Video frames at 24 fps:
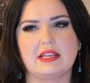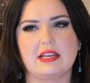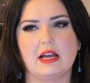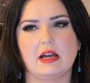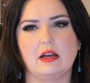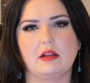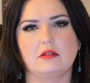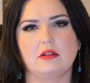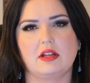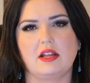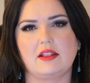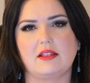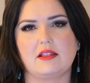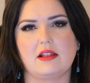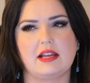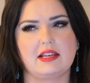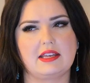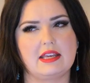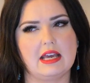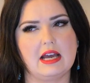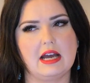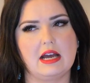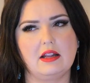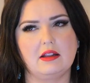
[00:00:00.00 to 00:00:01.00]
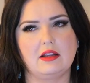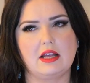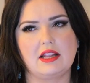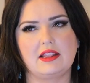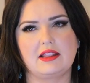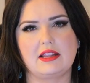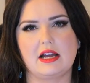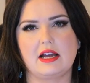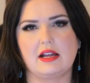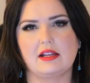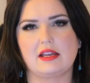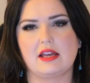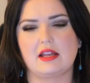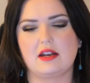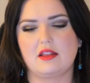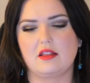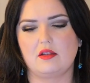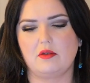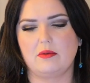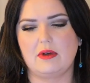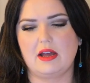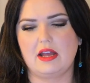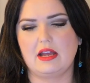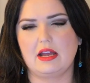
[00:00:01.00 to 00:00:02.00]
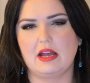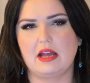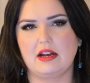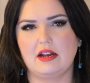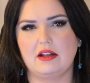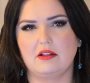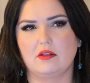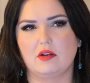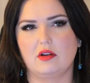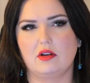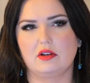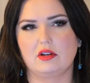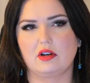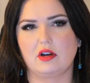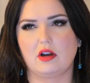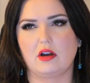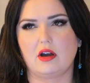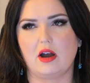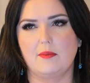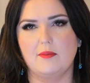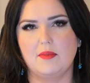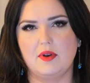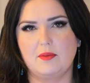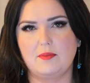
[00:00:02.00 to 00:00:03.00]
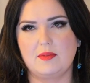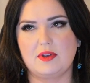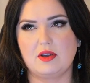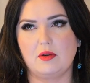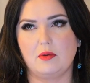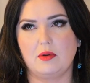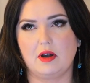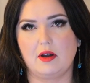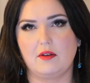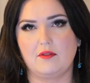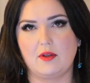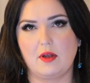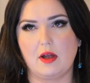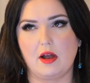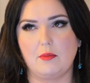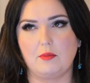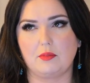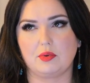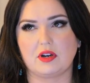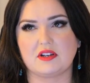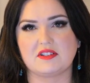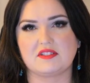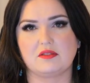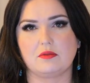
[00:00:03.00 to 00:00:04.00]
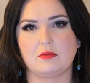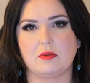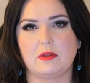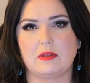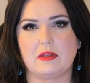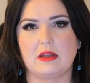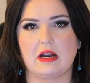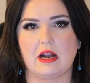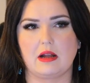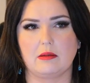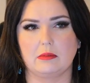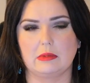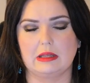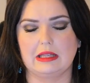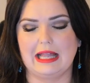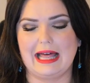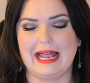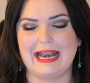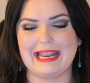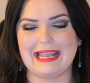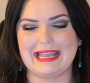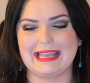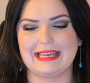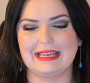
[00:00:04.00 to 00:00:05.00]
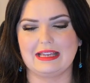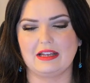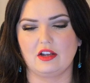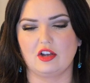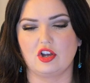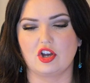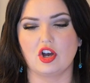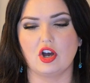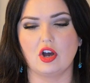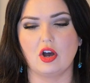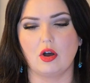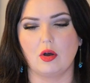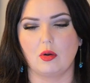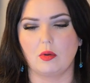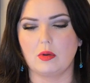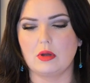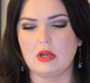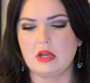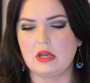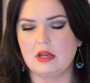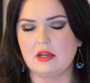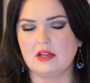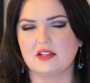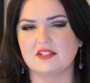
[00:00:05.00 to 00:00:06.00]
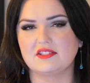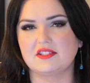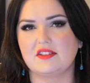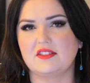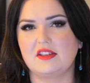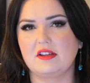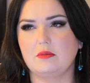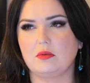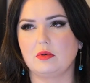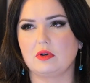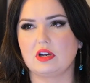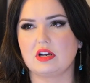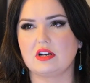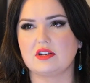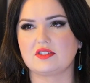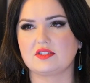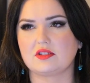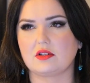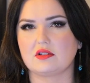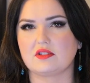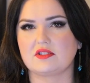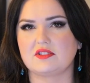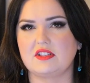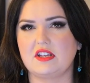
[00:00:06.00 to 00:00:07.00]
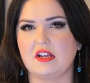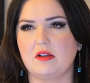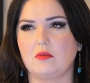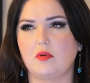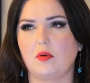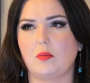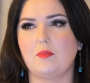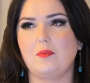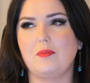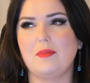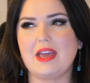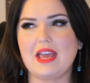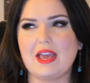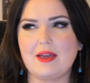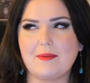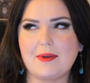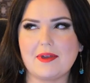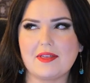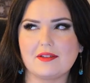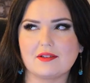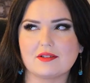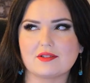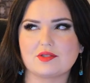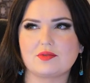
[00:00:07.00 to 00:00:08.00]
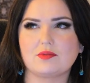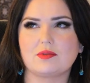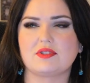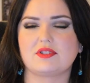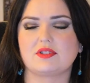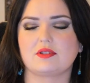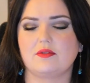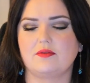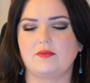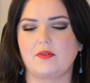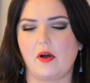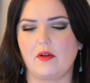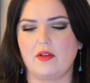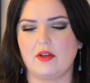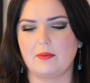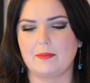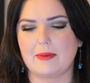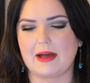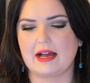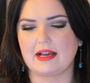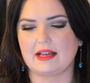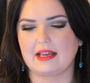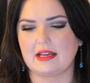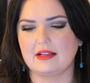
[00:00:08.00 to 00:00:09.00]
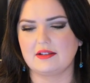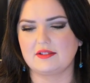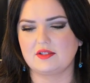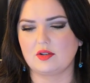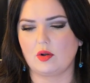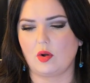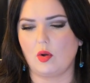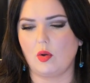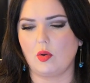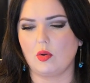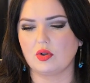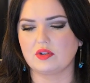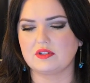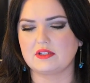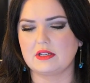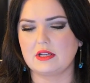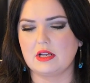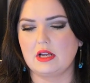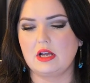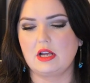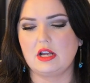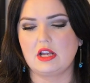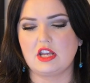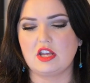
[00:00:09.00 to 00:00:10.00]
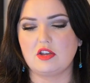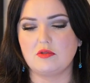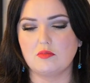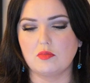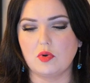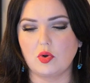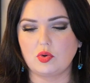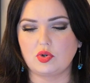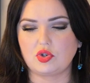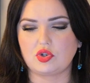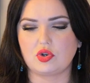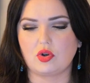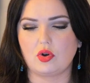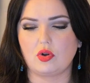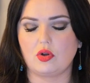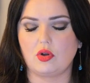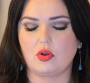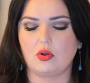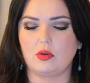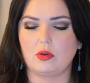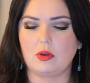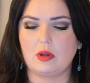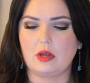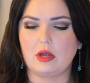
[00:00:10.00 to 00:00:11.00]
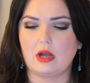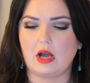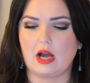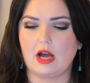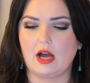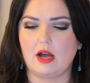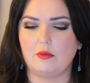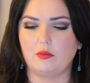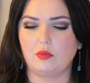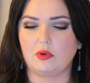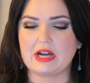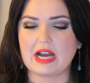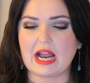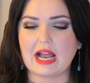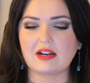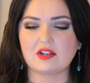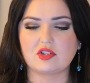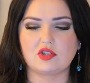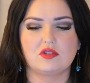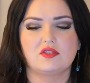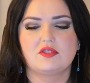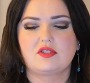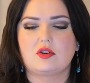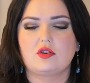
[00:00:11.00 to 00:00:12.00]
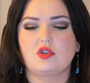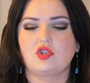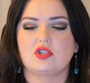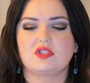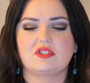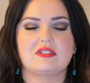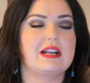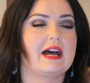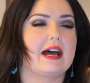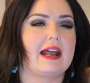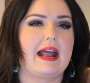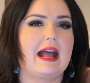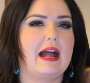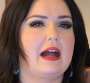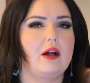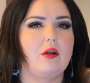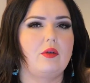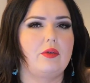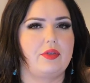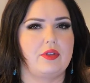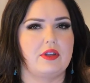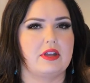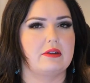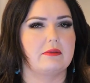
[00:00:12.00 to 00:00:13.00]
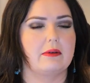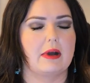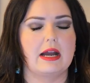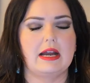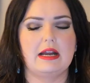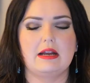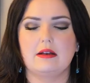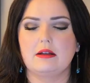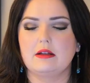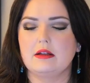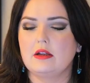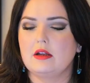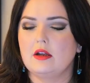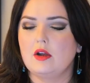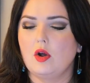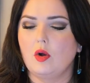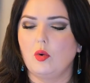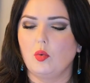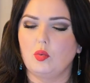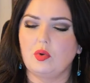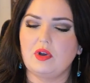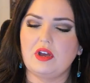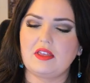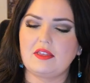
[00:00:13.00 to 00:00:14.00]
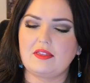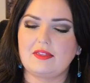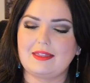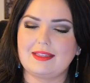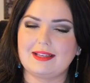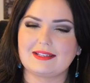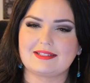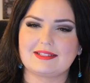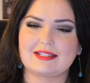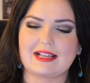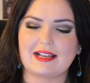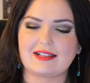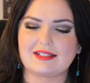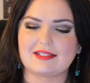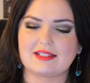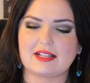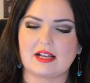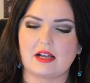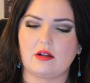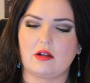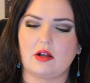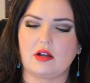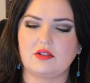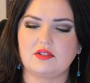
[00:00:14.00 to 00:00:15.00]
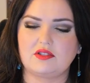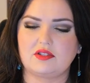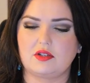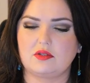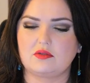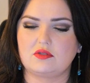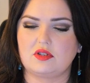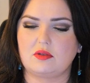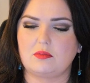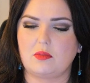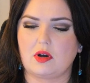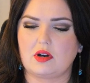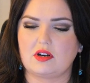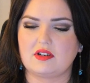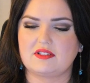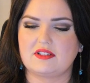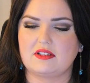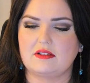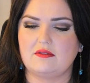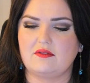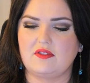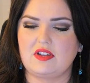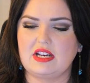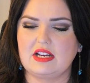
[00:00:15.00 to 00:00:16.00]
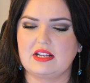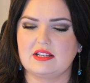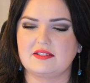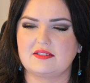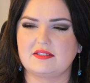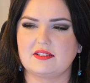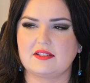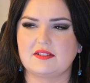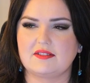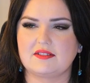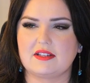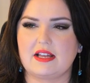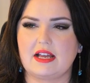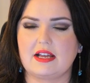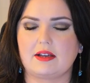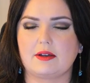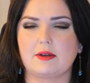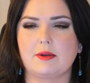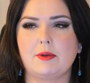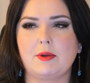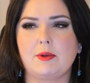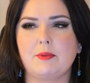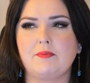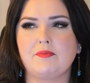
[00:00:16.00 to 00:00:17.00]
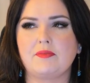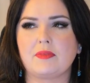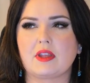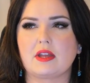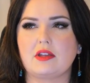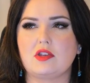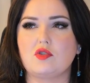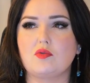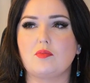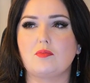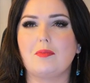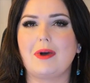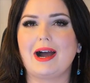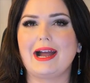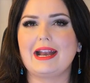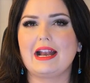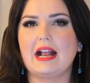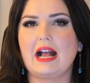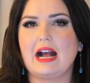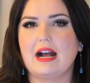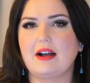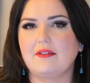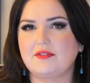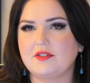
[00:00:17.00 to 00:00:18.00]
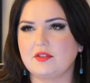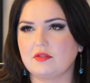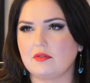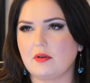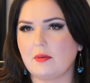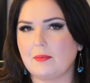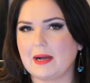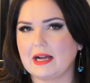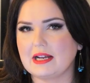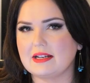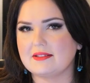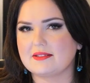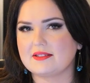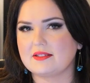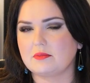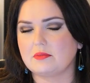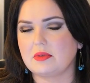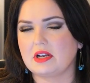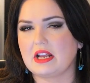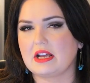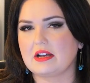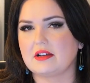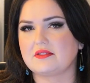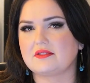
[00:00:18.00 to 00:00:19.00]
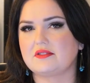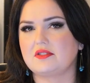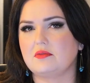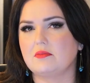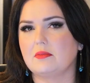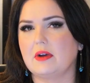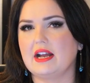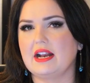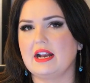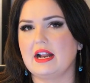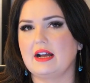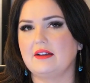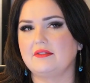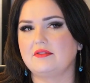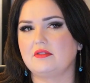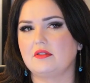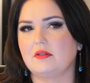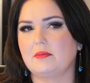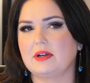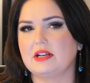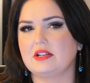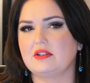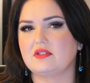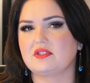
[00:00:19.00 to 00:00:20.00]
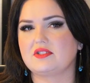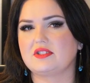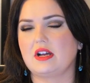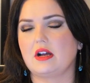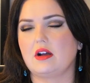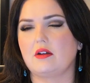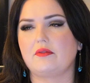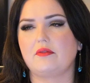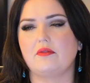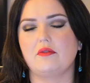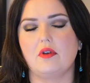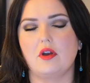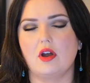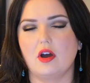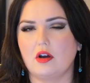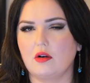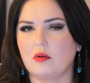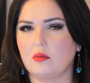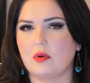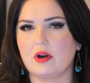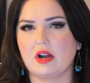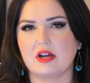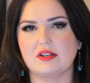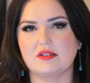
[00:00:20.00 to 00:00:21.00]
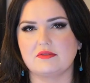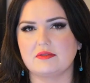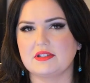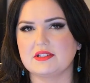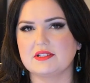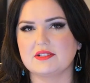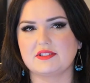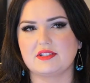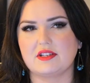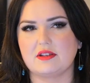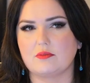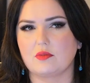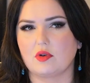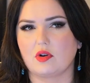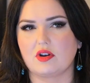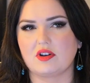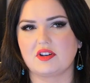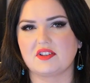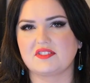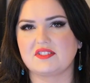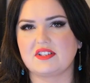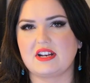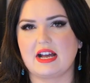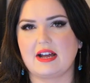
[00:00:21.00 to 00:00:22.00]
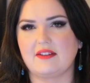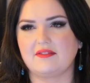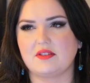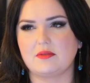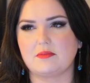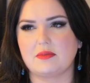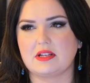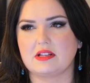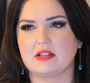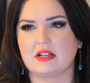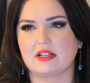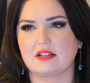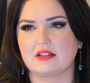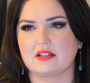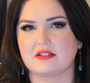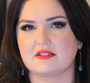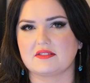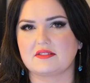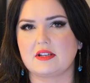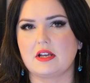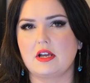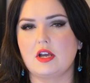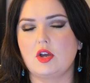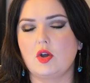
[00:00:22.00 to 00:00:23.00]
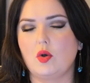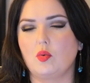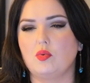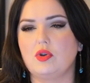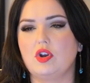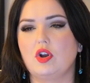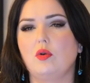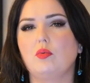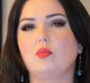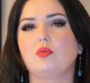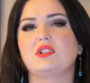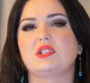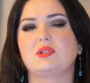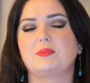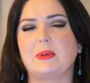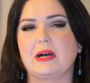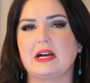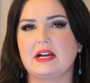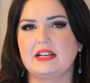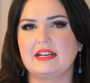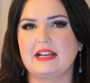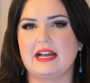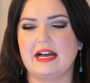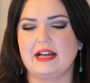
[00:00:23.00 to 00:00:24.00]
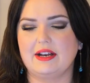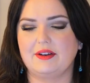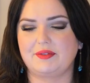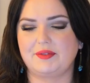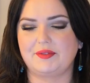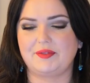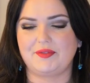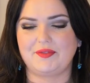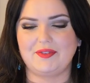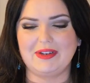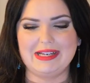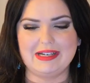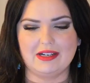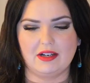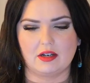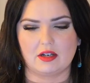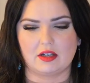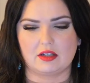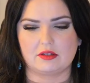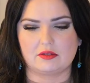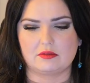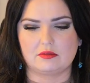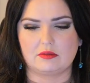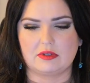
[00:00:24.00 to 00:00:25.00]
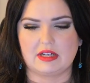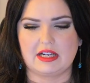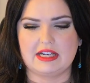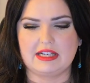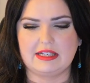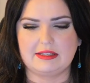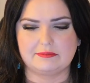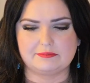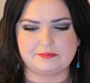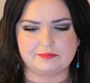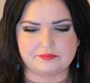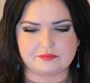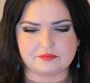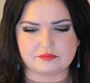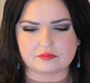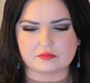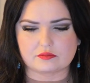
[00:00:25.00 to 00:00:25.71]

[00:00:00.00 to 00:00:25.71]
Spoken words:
can't let that get in the way any longer. I'm going to be aware of it. I'm present with it. I'm letting it go. Because I think we're going to start seeing where maybe there's risk of falling back into old emotional reactions that are just not healthy, right? With the sextile also to Mars and Venus, it's like you might have to remind somebody else. You might have to remind yourself, no, we're not doing this anymore. It doesn't have to be like this. We don't respond out of fear, right?